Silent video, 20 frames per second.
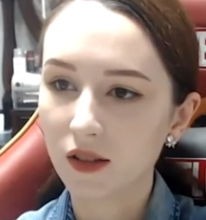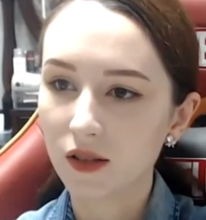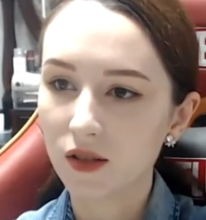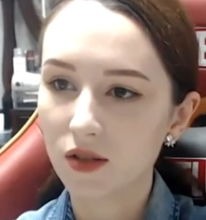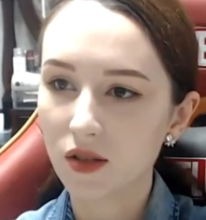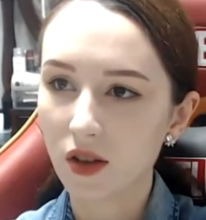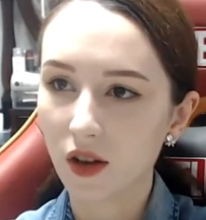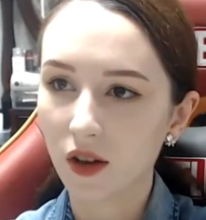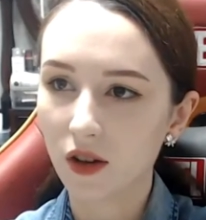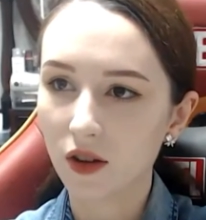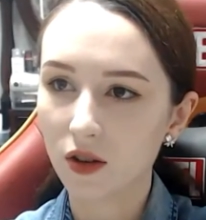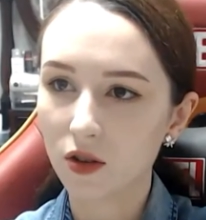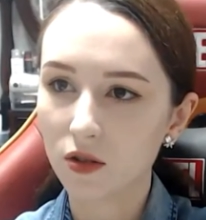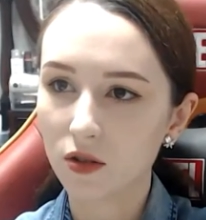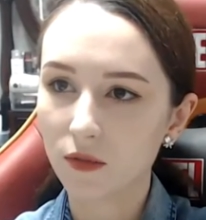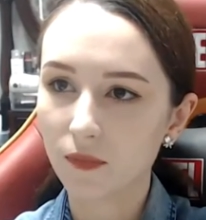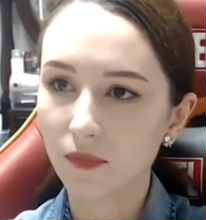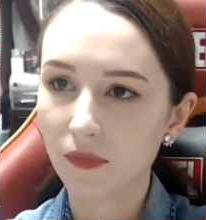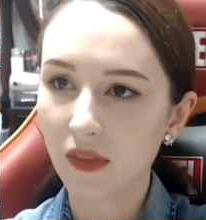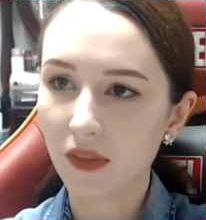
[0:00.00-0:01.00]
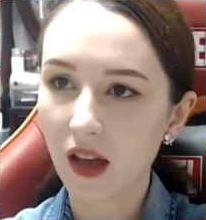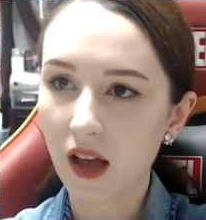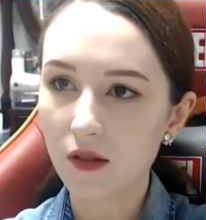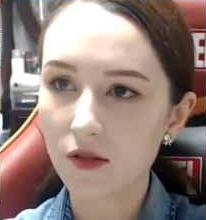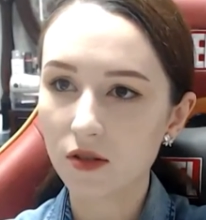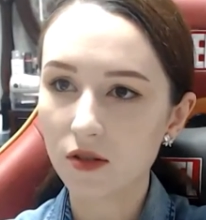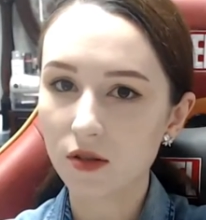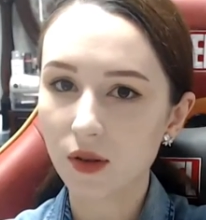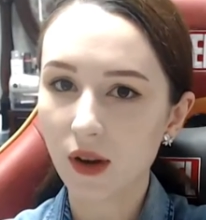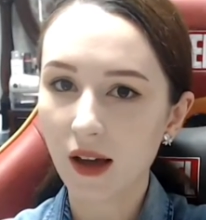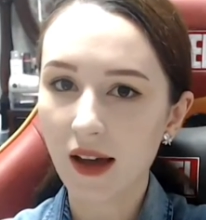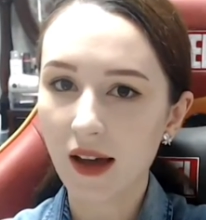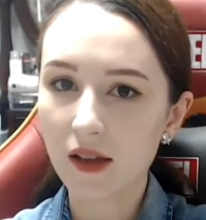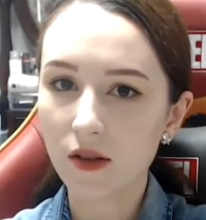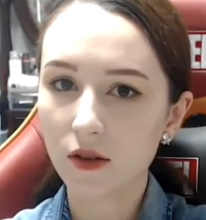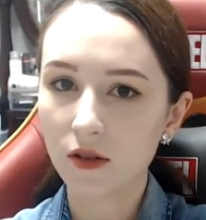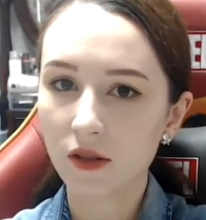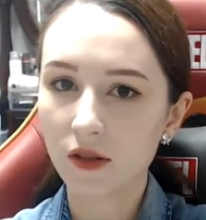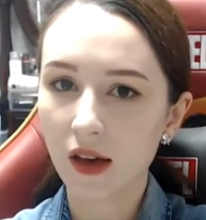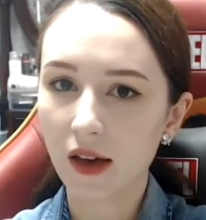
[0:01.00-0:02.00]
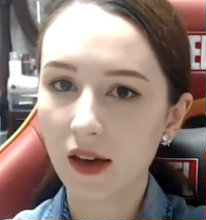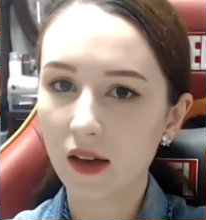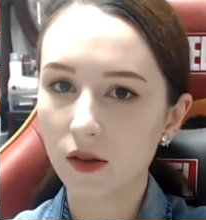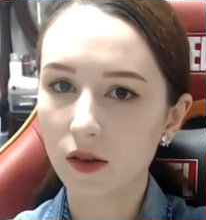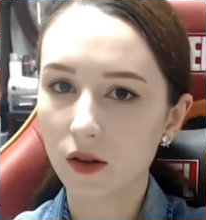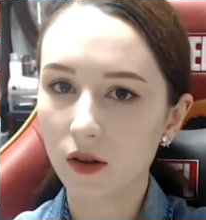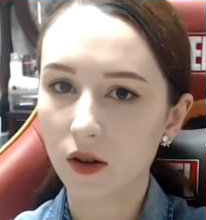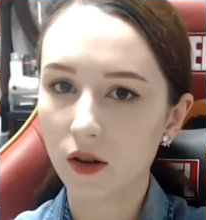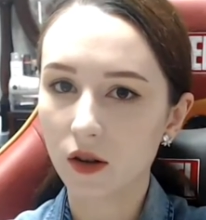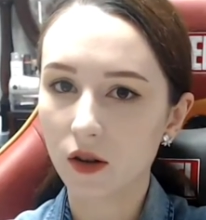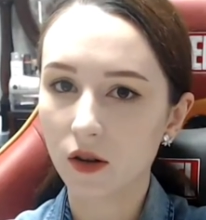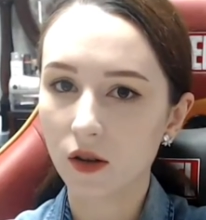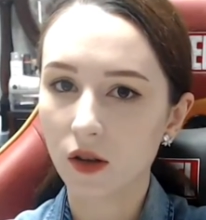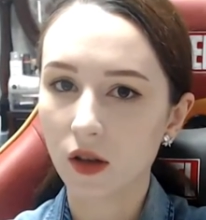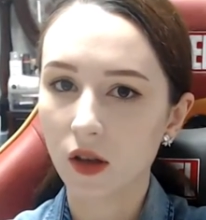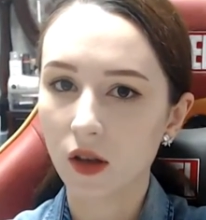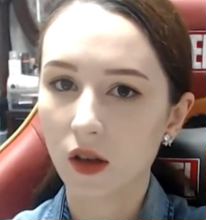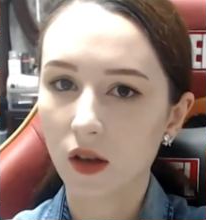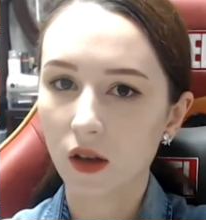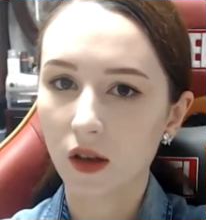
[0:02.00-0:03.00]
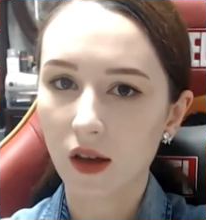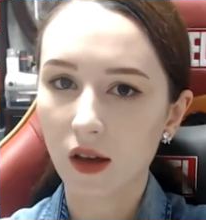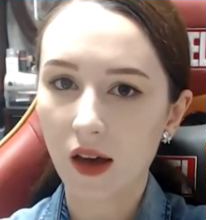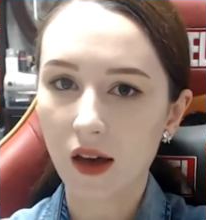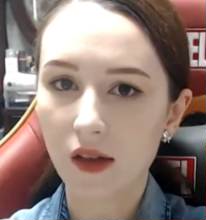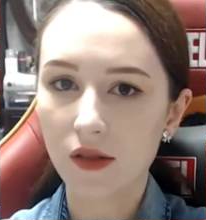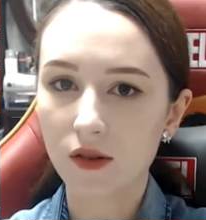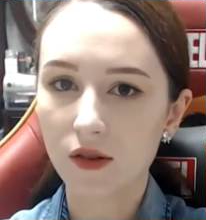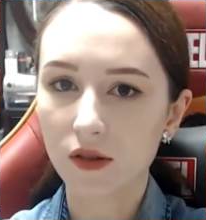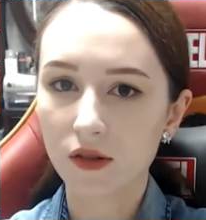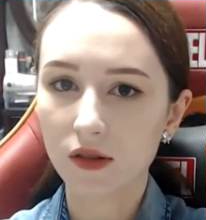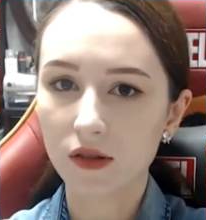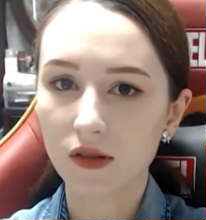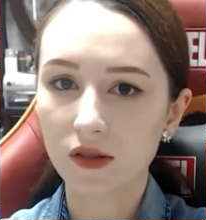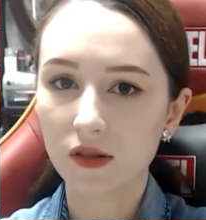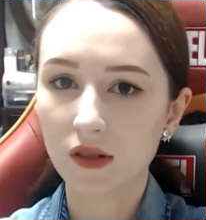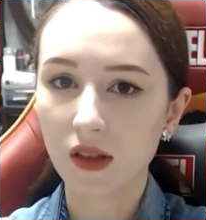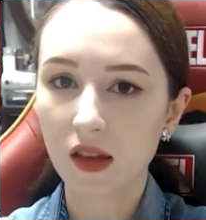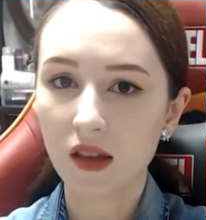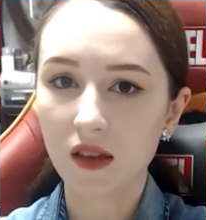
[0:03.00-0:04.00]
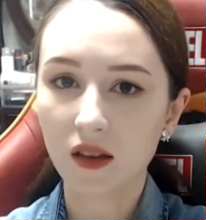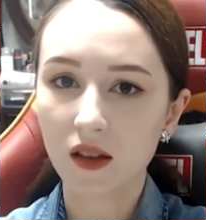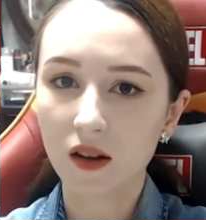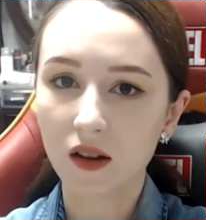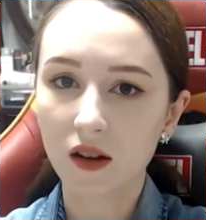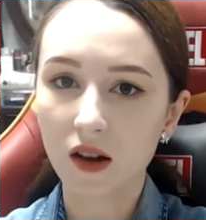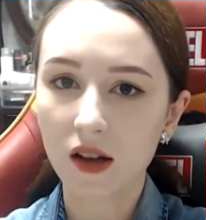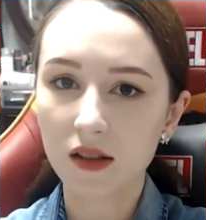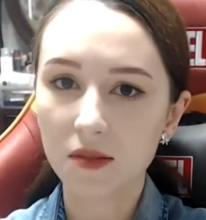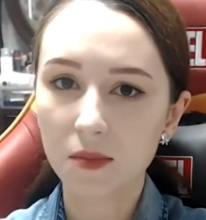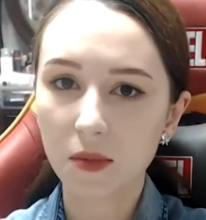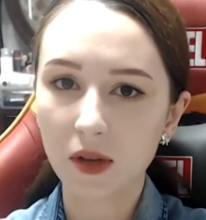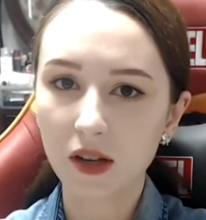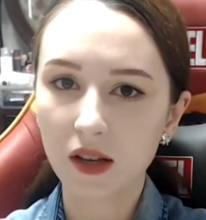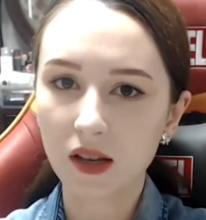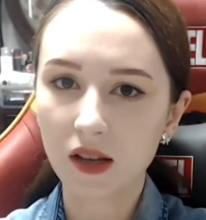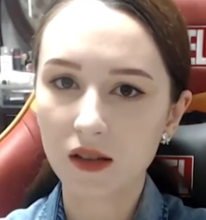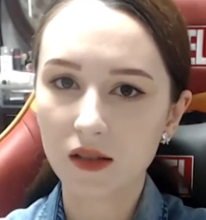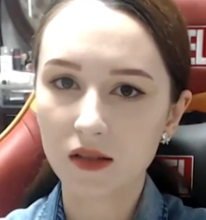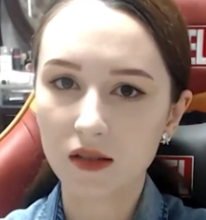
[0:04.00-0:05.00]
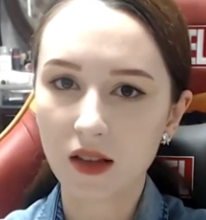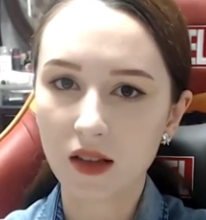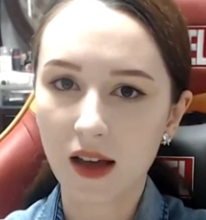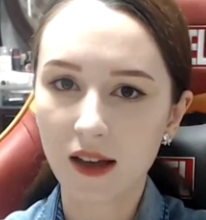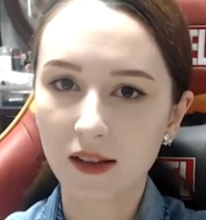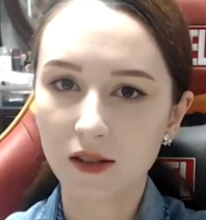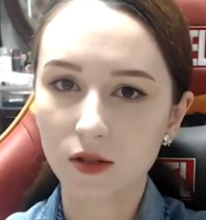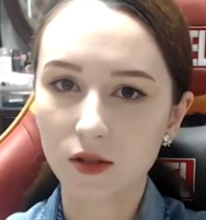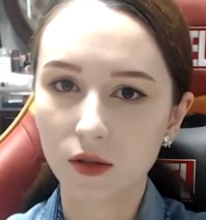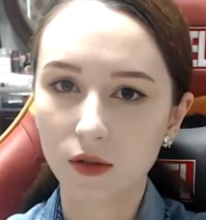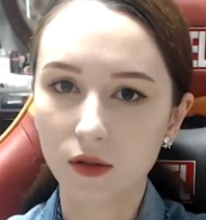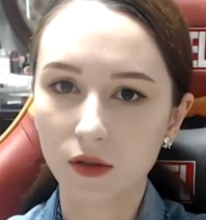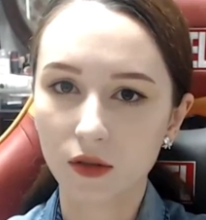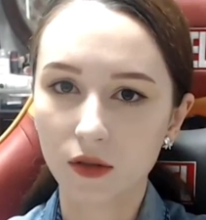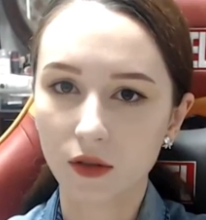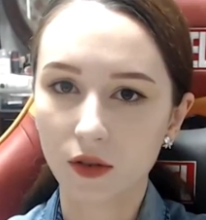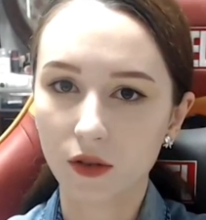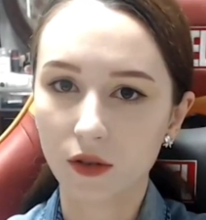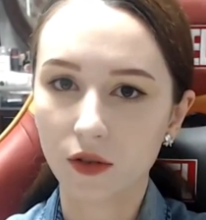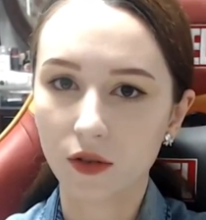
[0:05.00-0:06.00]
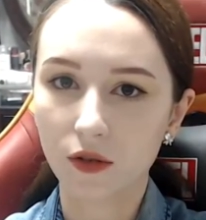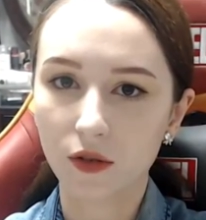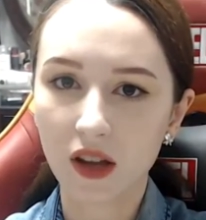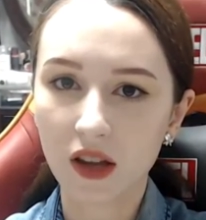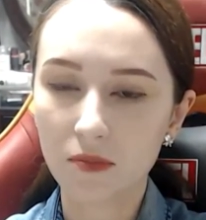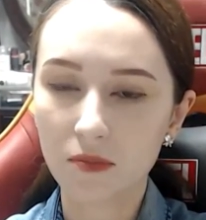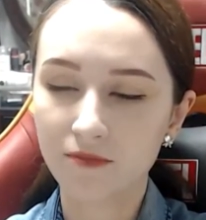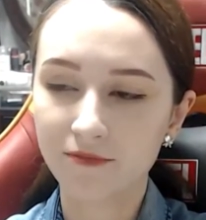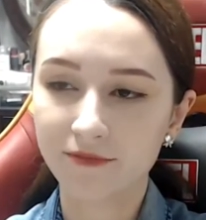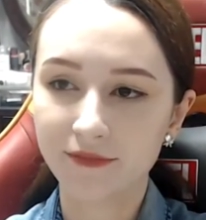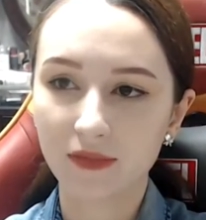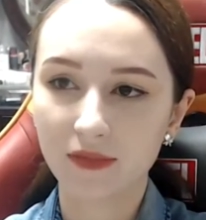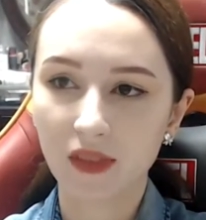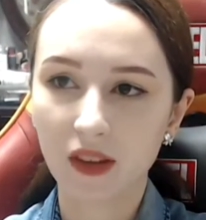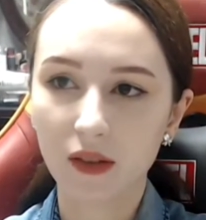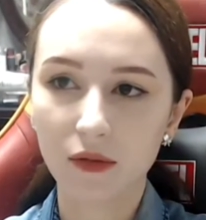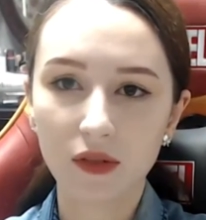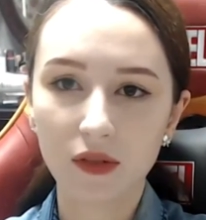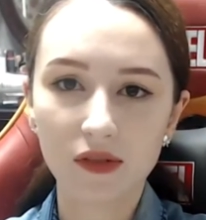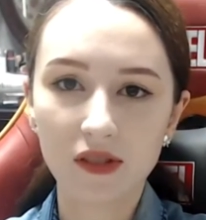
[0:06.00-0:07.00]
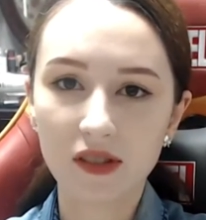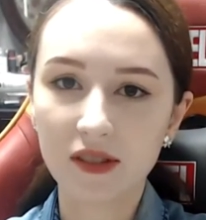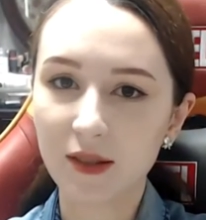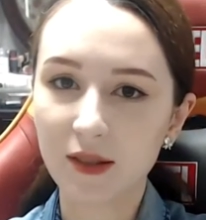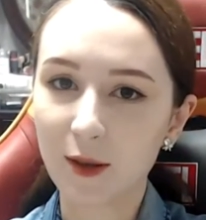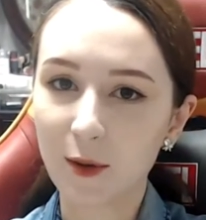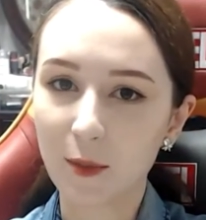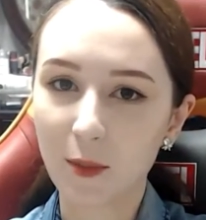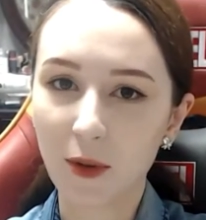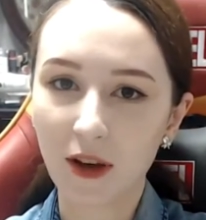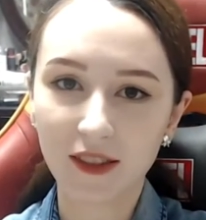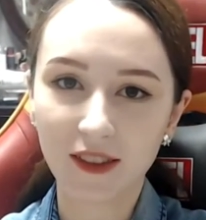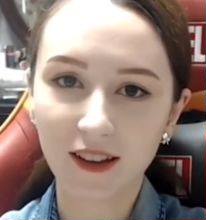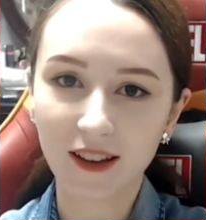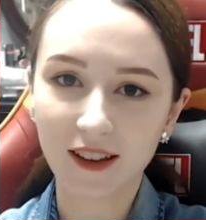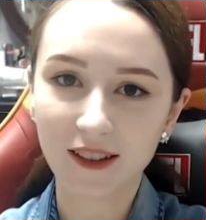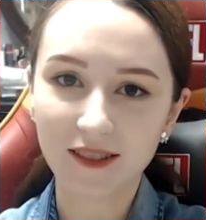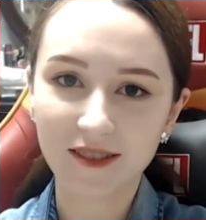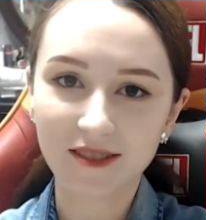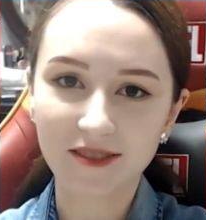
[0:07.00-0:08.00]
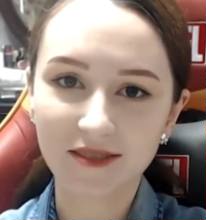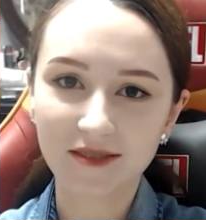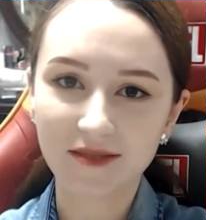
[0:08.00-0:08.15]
So I will try on other skincare cosmetics like toner or cream. We will see about that.